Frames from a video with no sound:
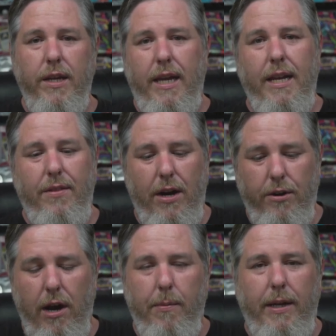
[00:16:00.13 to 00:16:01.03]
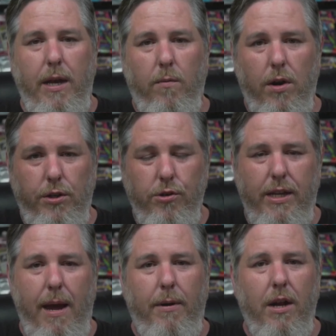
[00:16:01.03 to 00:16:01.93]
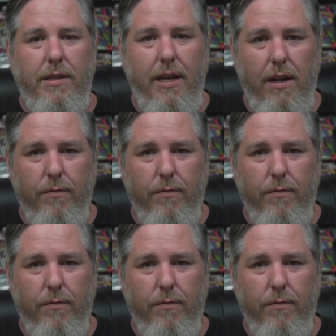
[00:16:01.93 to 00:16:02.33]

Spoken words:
you get in there, you're able to get one. Use Cabagon10